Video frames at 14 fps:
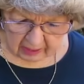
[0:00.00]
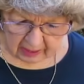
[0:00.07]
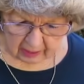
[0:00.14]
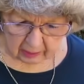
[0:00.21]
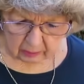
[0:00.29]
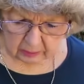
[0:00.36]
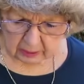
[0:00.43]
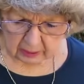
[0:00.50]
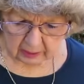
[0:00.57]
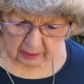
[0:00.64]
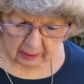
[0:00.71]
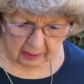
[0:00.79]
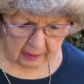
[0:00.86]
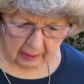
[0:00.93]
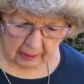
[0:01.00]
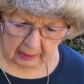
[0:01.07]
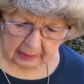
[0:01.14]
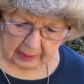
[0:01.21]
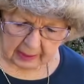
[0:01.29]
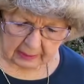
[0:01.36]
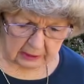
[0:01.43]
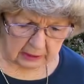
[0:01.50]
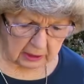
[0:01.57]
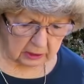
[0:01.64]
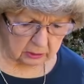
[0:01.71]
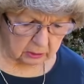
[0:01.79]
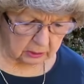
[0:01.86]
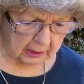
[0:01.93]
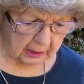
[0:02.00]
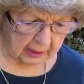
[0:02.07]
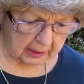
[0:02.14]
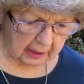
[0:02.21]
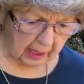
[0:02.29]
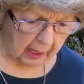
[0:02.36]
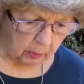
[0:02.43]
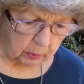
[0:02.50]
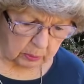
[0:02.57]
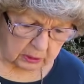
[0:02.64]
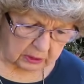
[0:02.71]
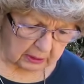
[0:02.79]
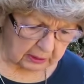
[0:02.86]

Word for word: out. Like yesterday I was